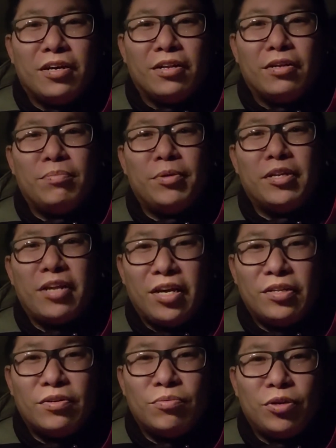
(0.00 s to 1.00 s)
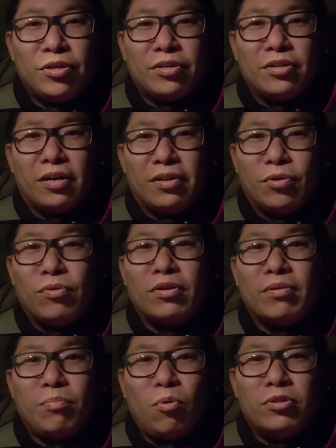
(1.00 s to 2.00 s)
A little bit later, we're going to uh, look
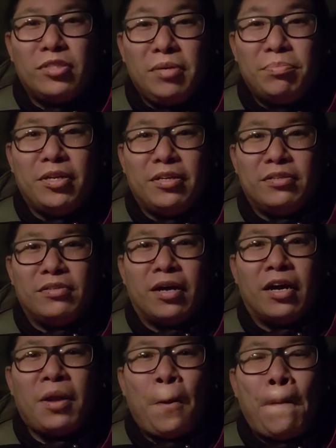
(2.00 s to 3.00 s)
more deeply into that.